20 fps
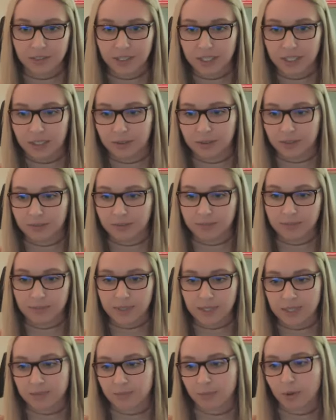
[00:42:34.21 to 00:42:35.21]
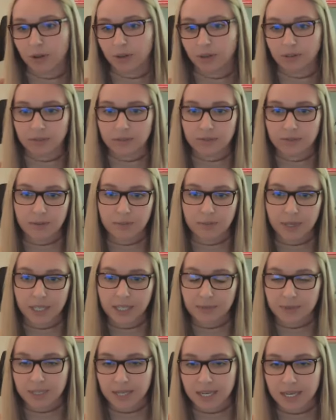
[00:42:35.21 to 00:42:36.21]
you know, a small to
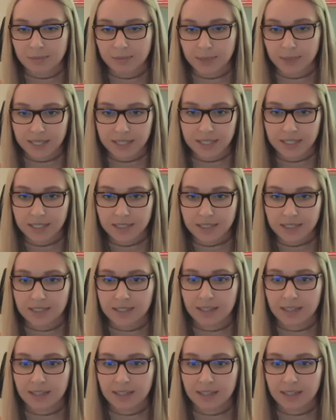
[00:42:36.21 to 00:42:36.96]
medium sized business.